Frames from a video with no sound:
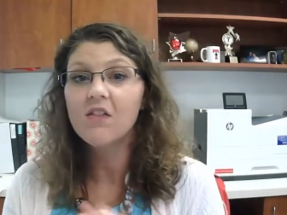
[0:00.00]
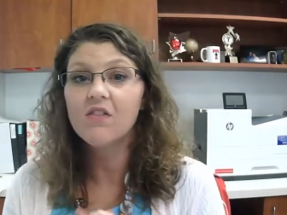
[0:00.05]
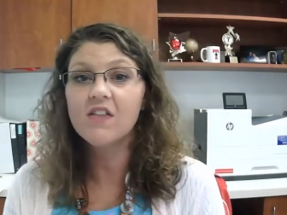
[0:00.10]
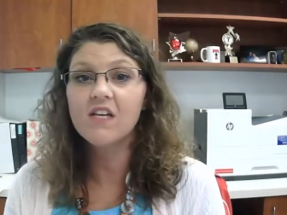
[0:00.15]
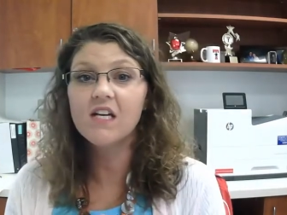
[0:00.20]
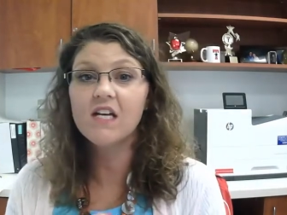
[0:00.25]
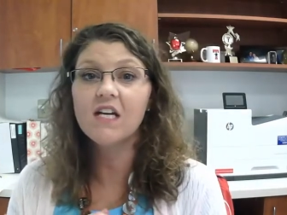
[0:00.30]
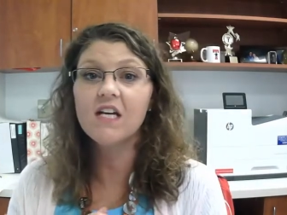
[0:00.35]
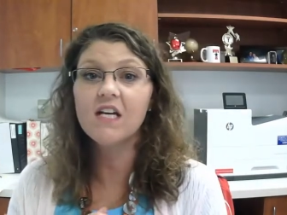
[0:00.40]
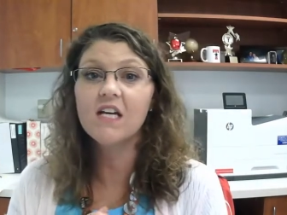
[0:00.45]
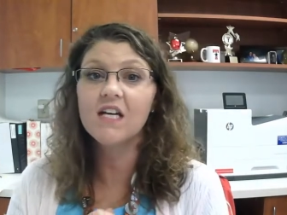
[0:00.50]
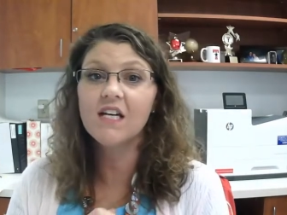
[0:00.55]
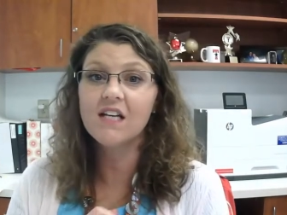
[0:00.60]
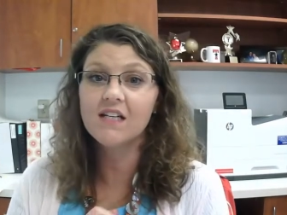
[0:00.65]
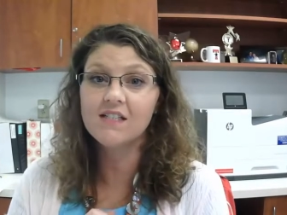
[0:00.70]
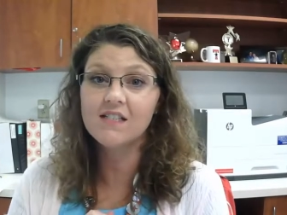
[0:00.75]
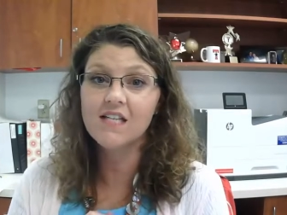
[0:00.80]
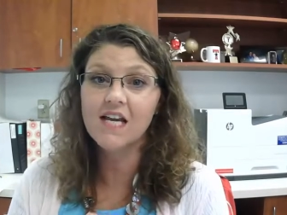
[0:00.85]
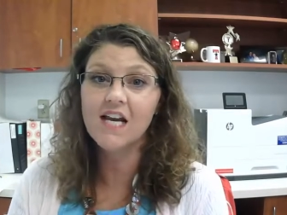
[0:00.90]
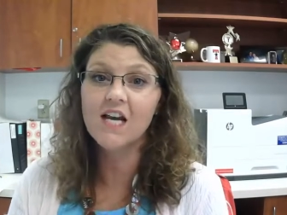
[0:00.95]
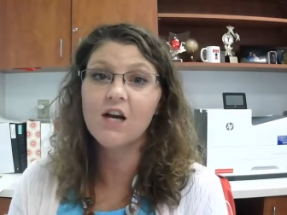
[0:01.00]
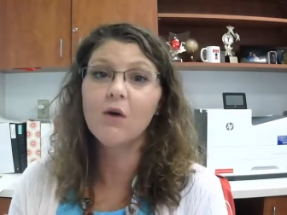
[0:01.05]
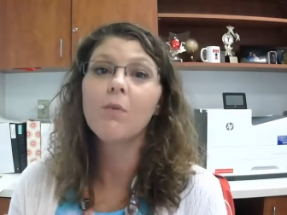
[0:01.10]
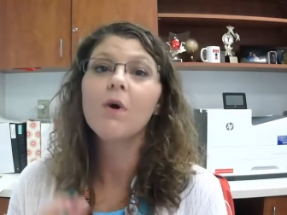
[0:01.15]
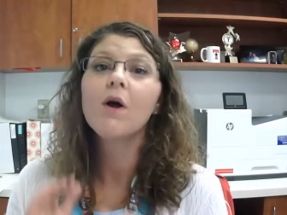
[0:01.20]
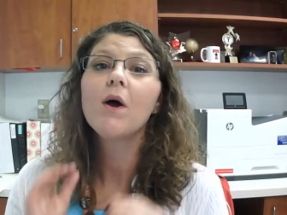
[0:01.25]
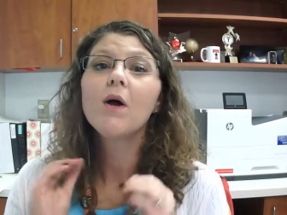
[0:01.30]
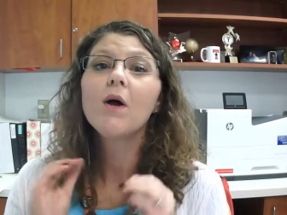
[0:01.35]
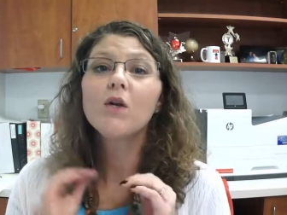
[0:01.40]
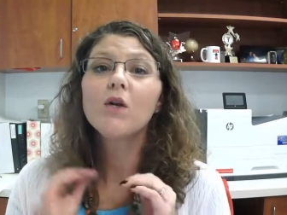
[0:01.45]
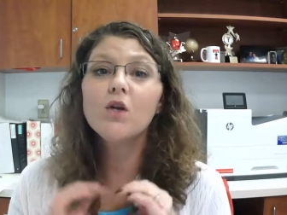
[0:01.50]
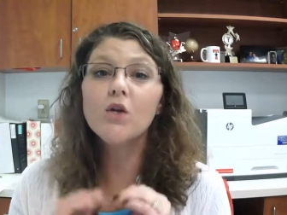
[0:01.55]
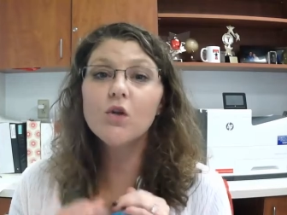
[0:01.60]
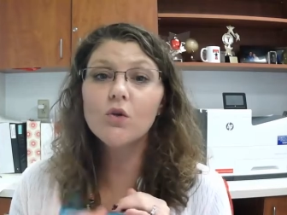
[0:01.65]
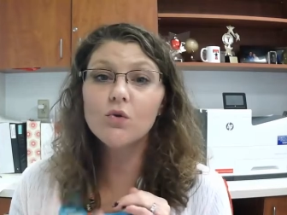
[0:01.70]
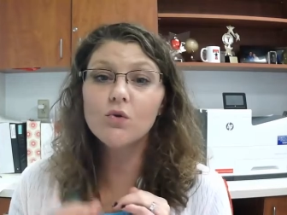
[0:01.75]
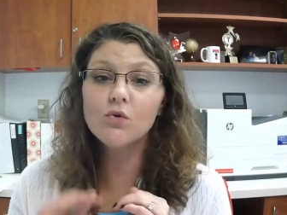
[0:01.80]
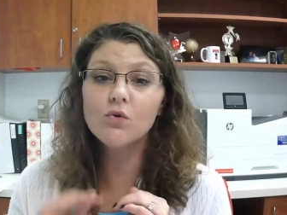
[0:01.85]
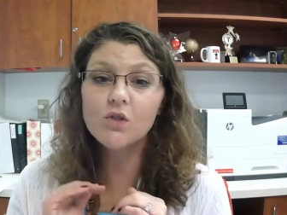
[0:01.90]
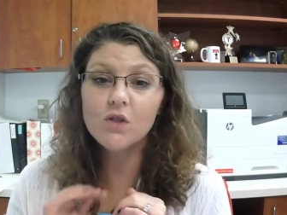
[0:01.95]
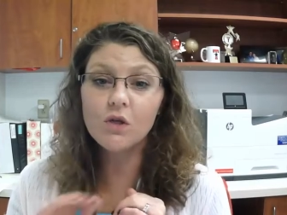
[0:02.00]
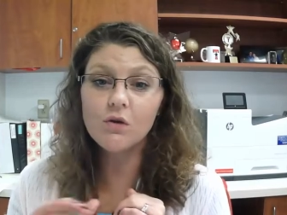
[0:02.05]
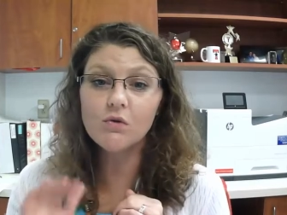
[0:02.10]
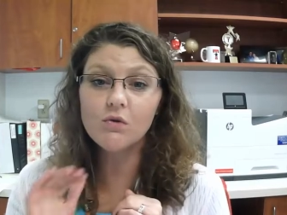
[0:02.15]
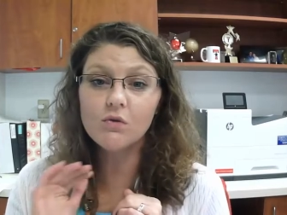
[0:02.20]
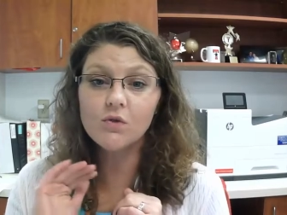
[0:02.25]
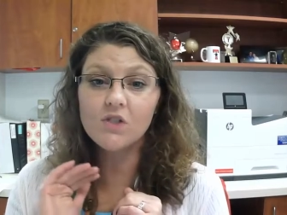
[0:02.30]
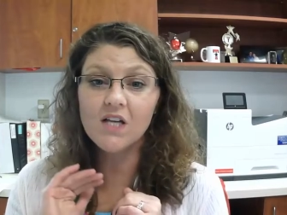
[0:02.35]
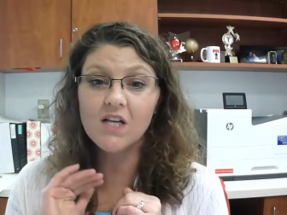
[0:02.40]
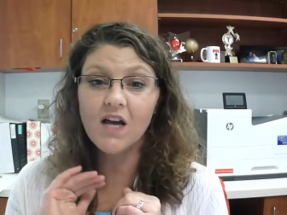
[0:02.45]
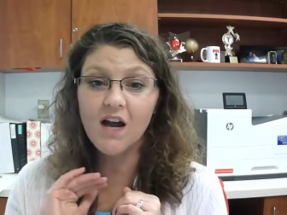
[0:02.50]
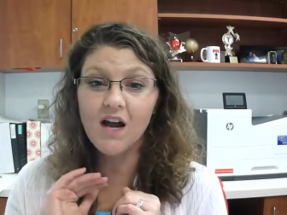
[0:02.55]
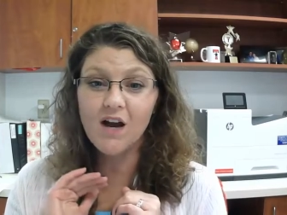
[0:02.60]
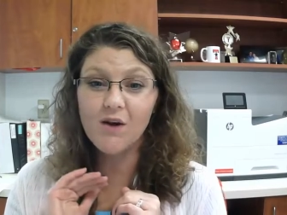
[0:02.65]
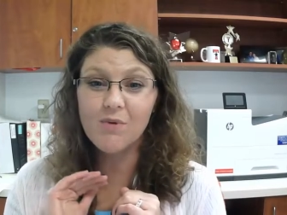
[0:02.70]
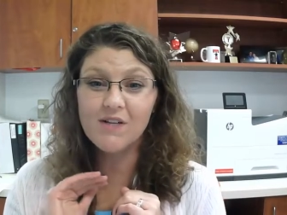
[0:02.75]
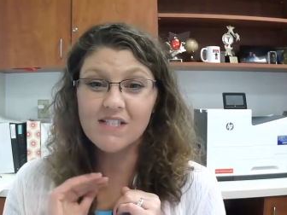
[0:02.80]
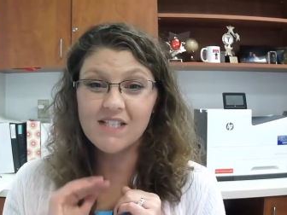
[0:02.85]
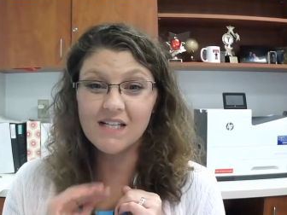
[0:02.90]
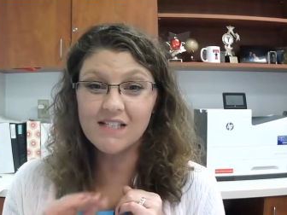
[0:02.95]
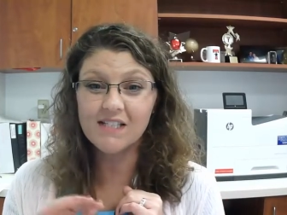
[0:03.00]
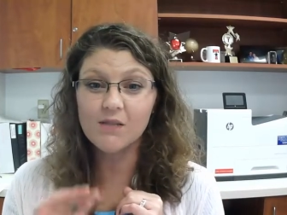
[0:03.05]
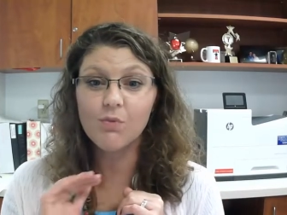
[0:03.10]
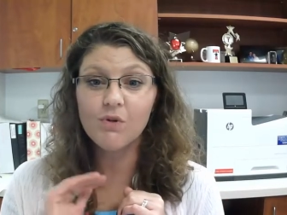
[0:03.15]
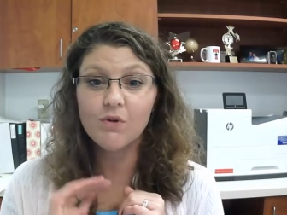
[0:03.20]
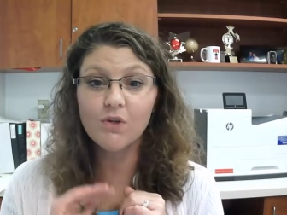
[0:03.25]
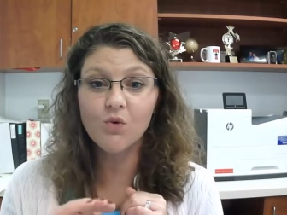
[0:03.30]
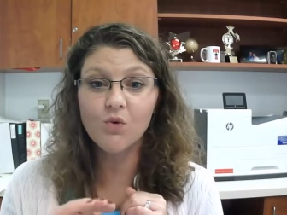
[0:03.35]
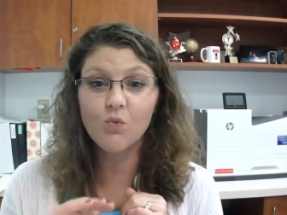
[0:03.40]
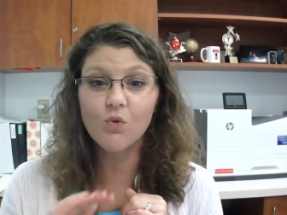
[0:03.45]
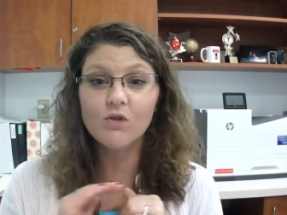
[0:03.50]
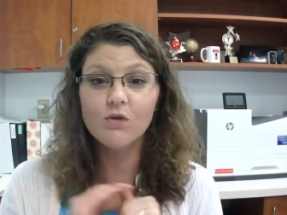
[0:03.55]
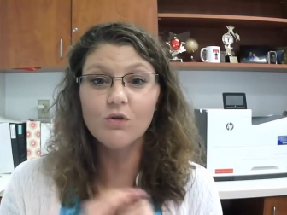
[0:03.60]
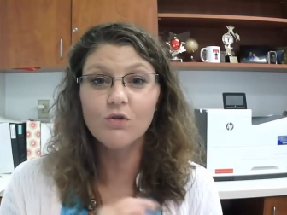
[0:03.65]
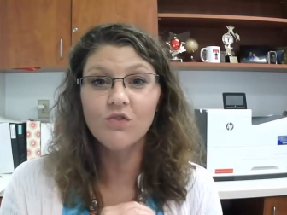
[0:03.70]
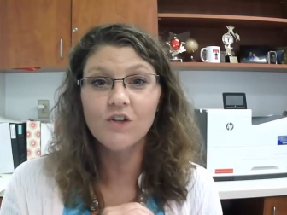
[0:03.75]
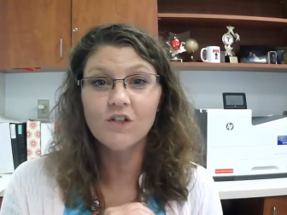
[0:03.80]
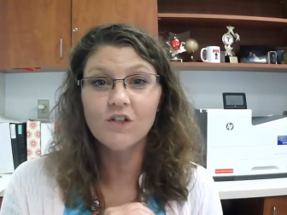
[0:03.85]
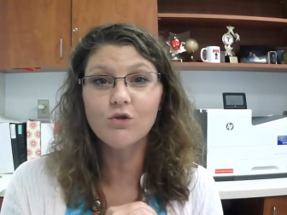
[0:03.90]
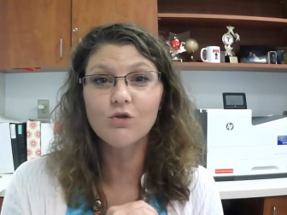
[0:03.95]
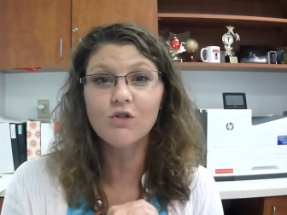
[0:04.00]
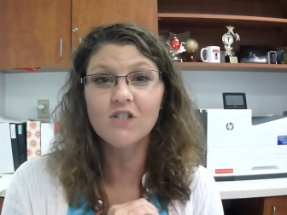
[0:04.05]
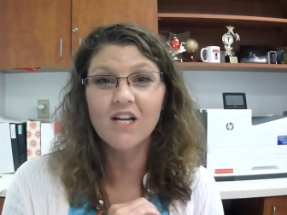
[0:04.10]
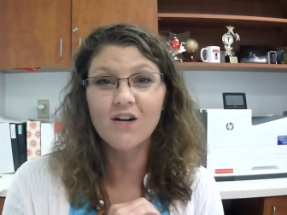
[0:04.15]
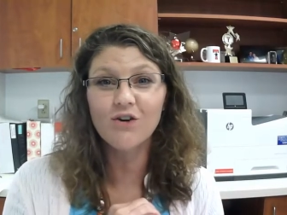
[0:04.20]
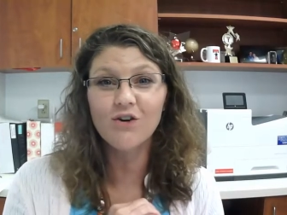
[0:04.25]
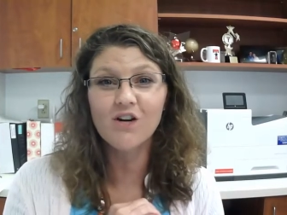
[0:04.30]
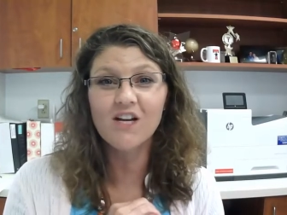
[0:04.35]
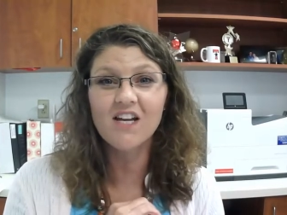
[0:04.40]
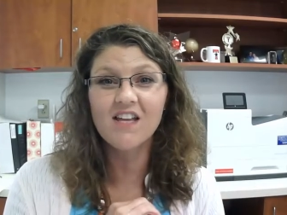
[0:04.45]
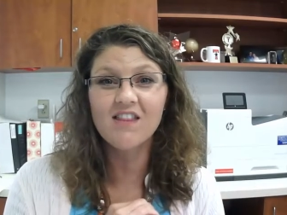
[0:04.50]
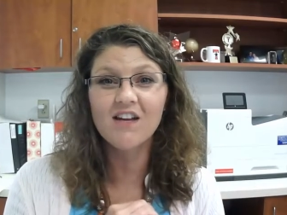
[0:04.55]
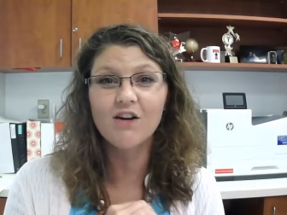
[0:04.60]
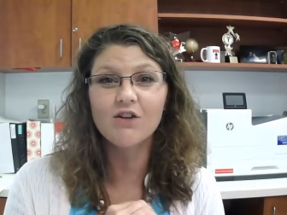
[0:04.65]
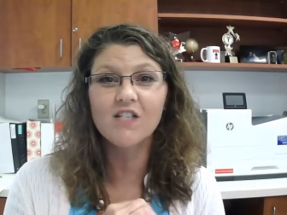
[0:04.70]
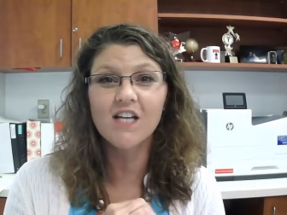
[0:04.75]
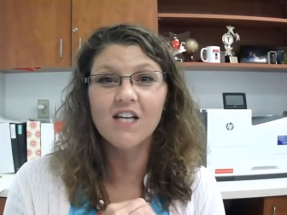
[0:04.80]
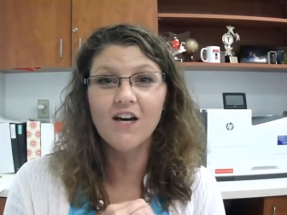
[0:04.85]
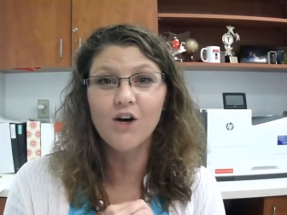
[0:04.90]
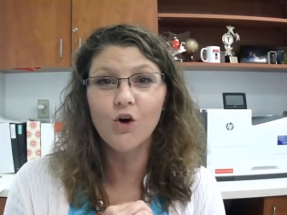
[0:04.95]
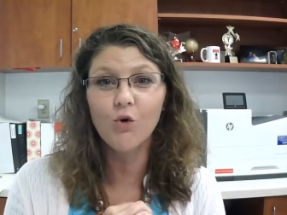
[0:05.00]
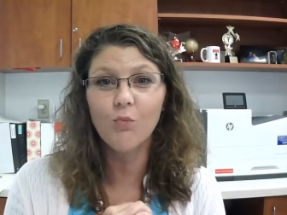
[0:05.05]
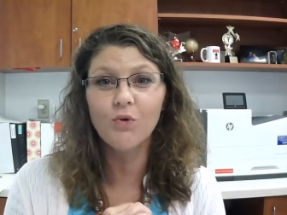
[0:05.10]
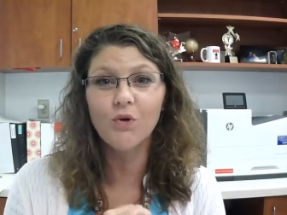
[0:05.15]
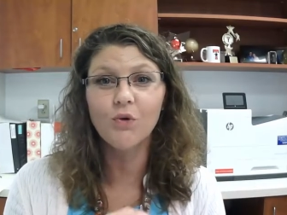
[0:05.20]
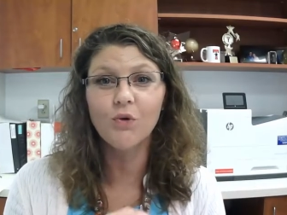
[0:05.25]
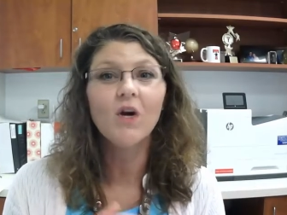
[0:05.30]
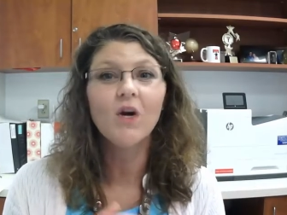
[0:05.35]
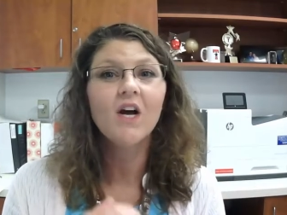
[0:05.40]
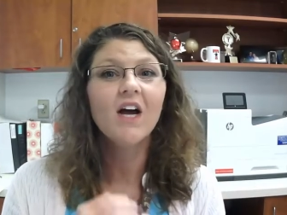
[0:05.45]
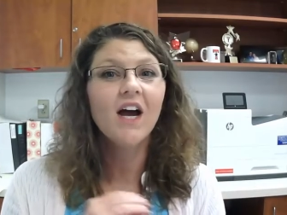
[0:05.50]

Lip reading: the exam. Use those accessibility wizard features that are in there to help you.